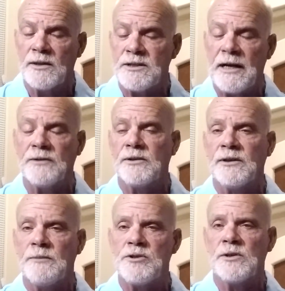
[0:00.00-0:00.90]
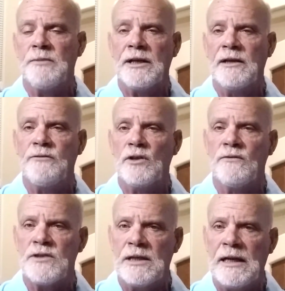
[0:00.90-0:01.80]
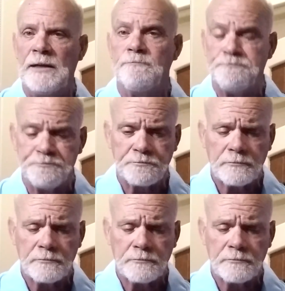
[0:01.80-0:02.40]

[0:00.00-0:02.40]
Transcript: that's out there and I'm sure many of you have seen.